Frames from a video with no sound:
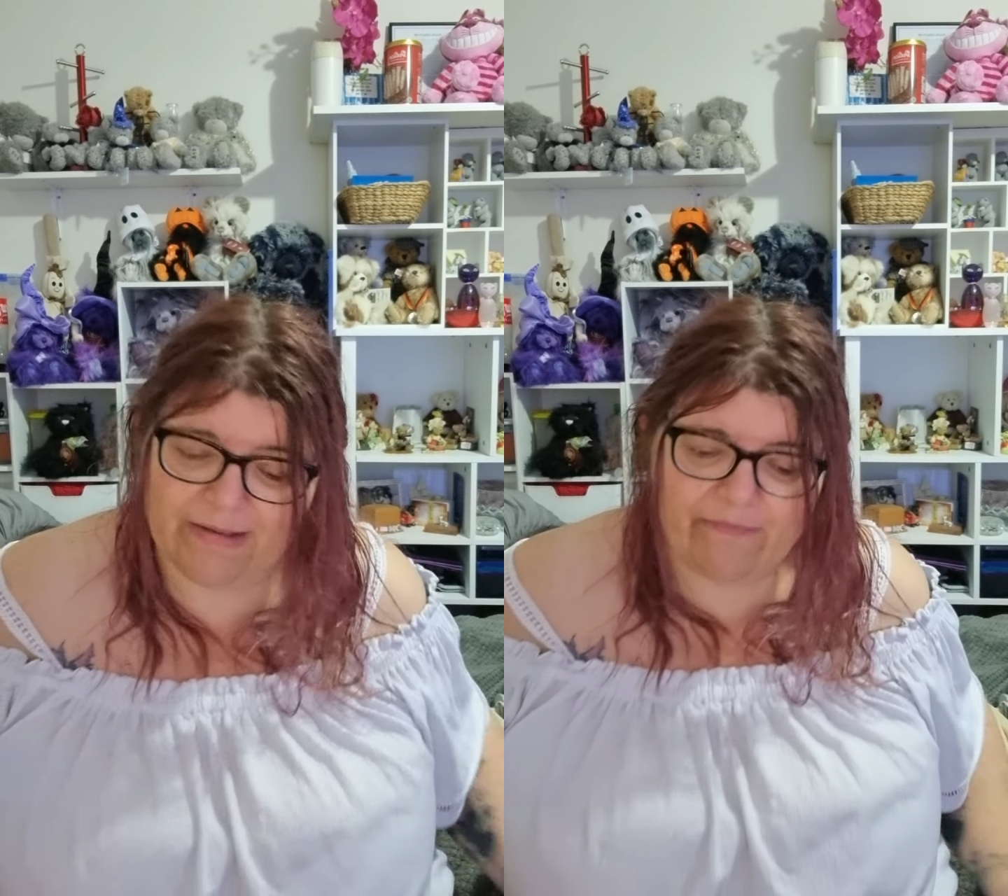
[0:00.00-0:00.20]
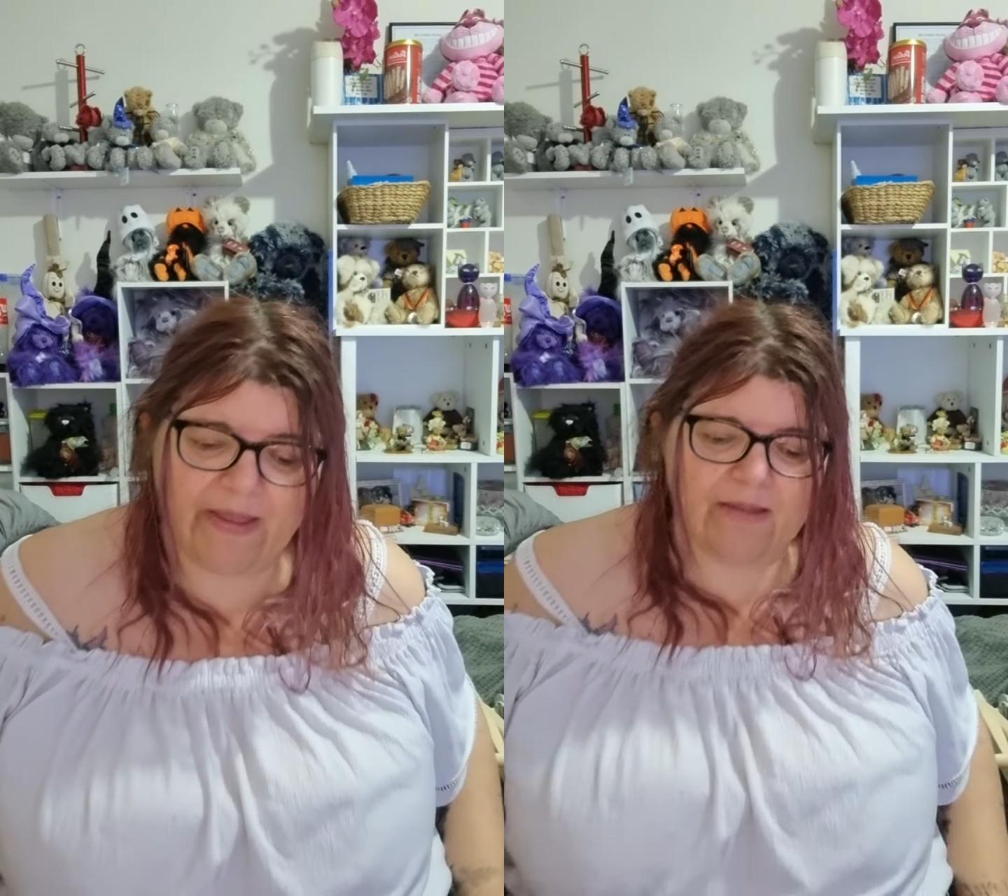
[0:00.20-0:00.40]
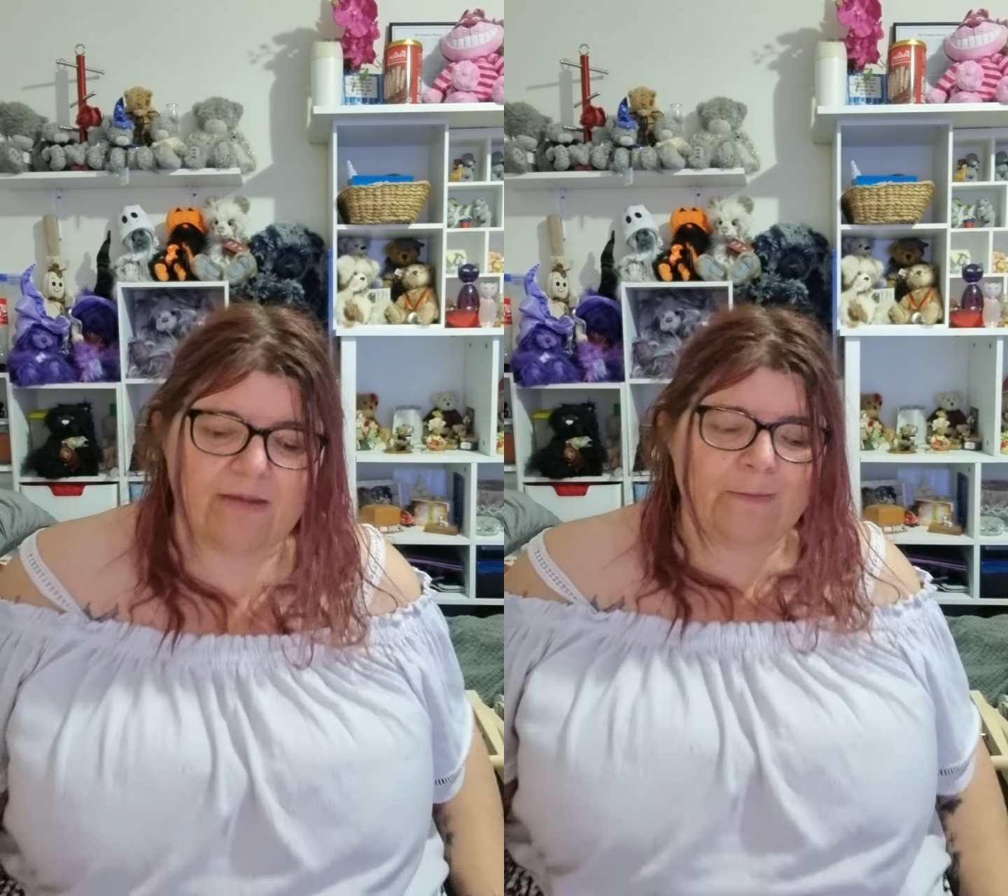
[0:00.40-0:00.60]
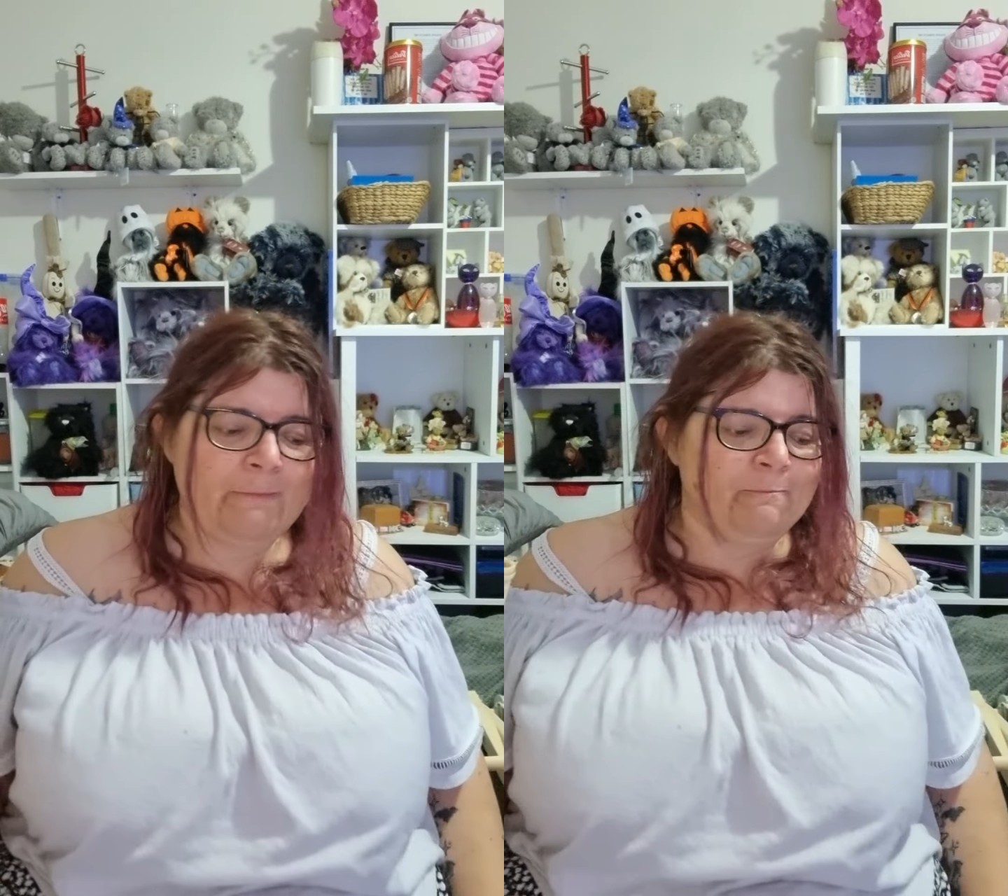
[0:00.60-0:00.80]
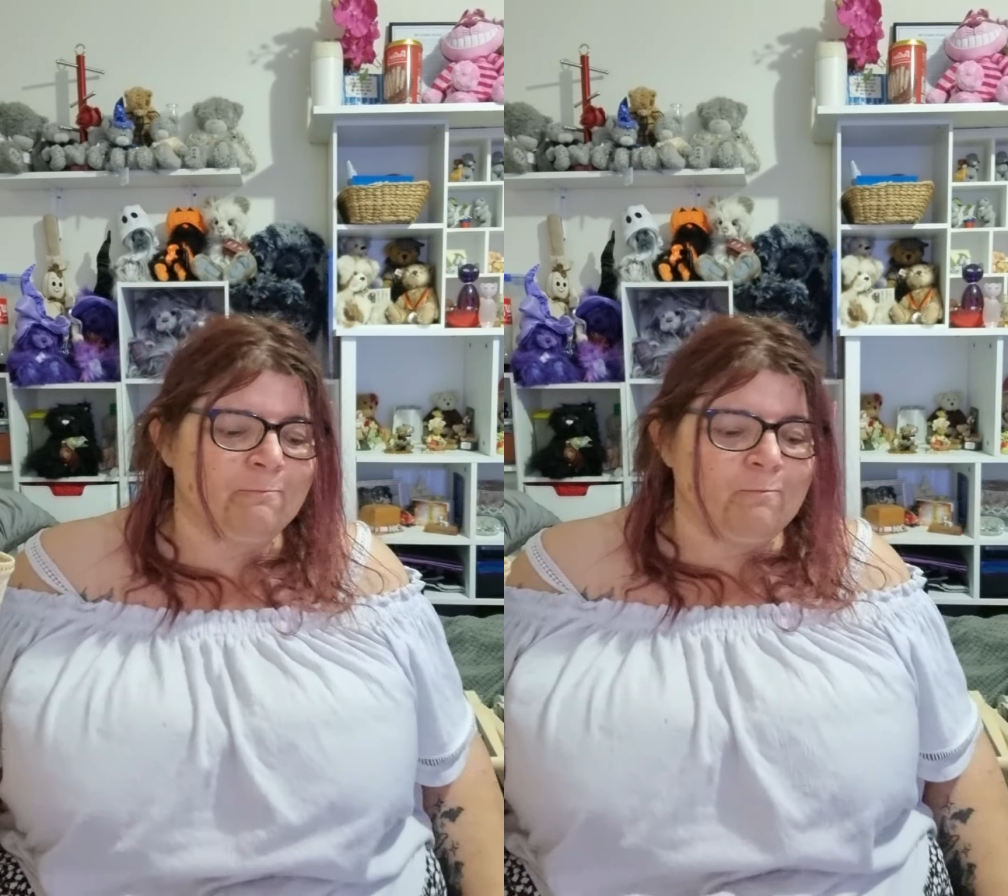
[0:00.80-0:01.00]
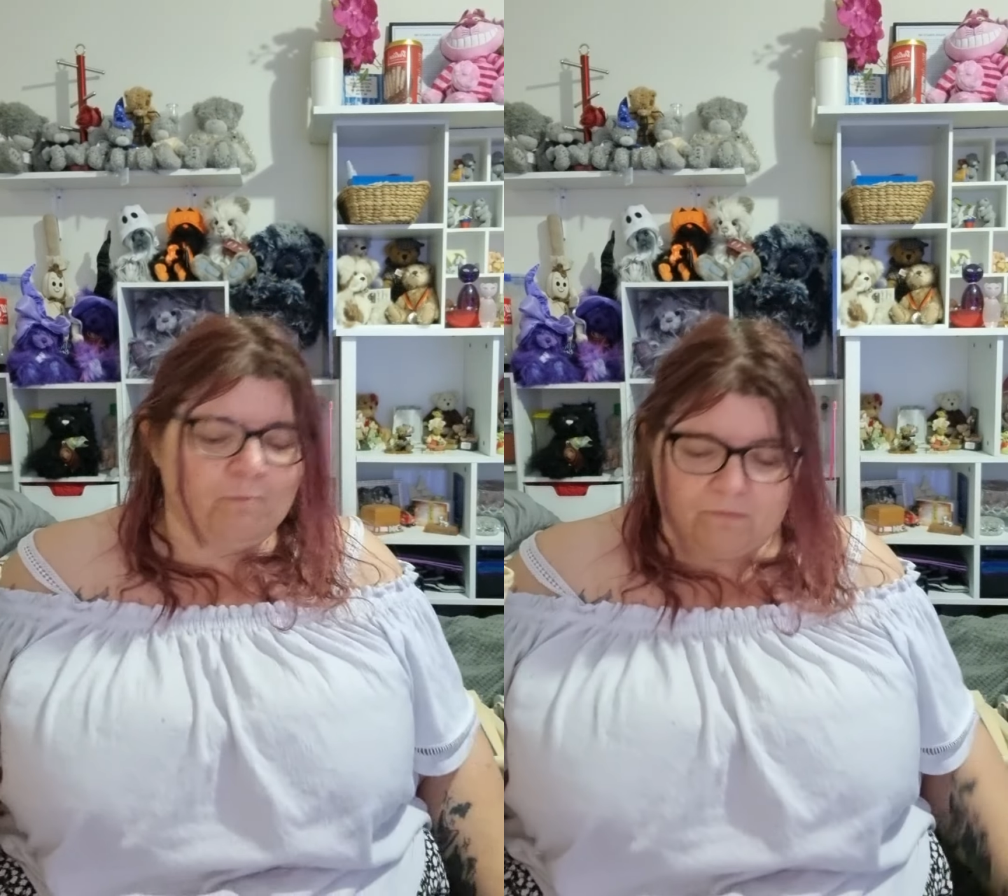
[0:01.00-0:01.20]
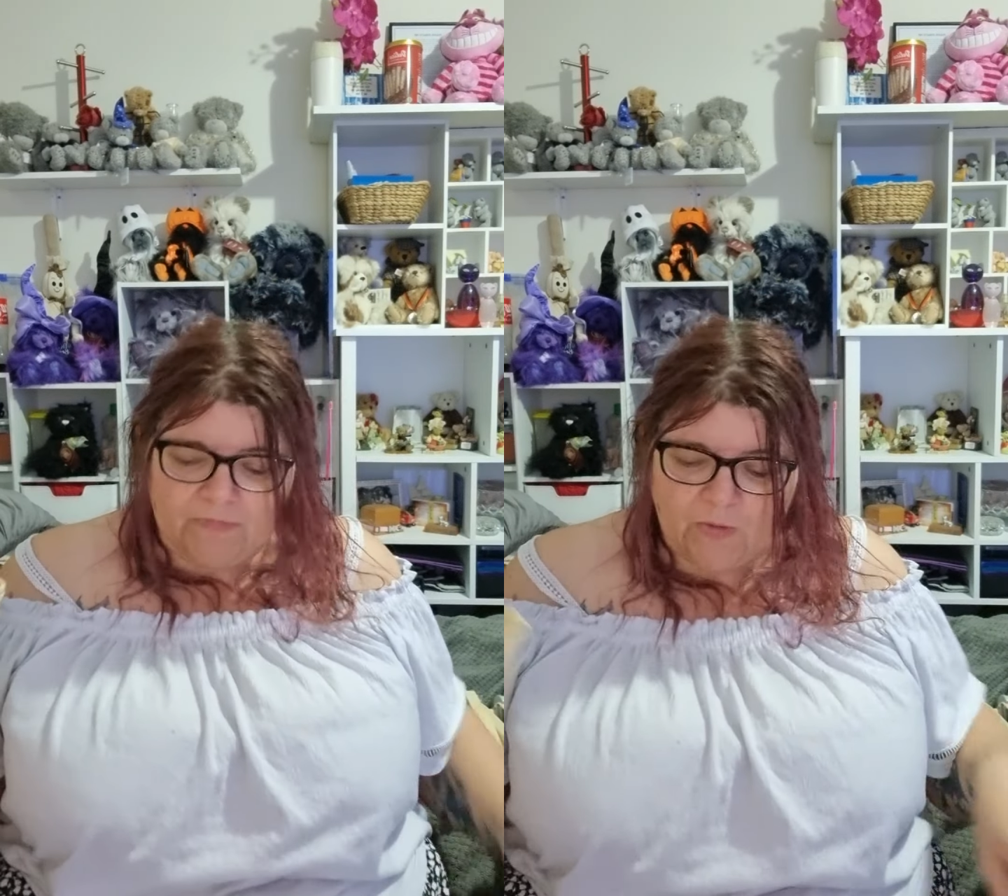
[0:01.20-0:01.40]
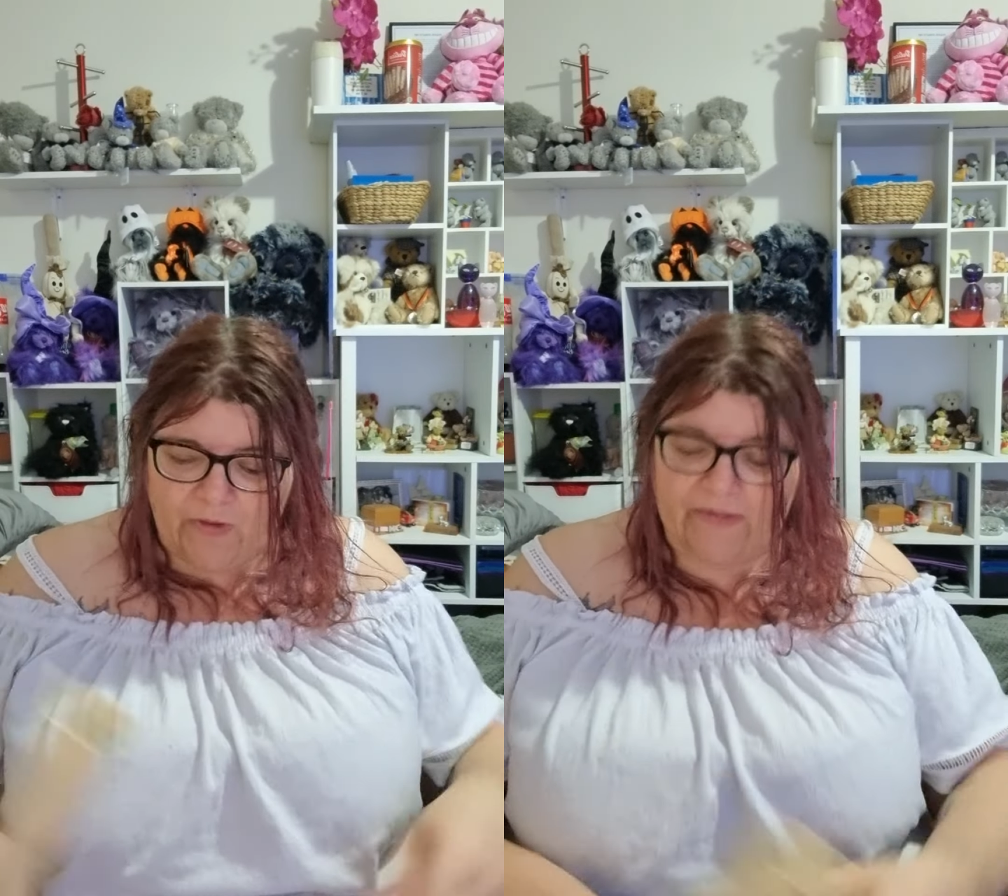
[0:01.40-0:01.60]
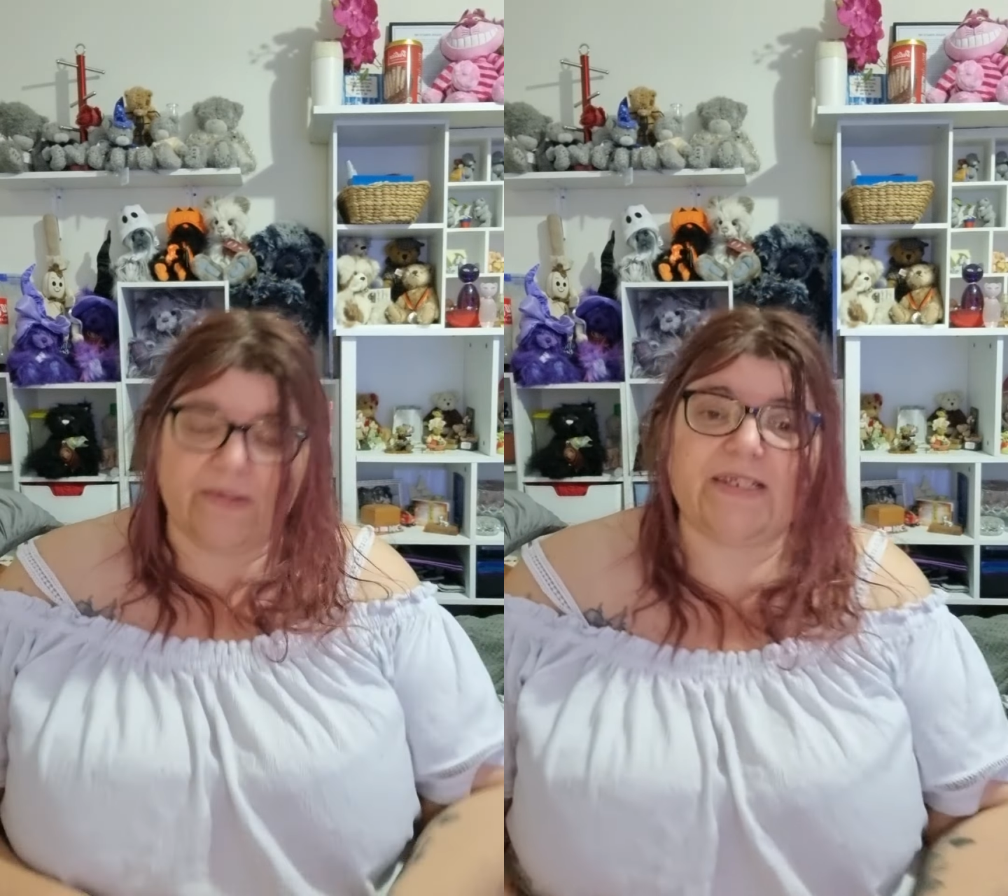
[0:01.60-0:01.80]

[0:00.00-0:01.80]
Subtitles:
ever one.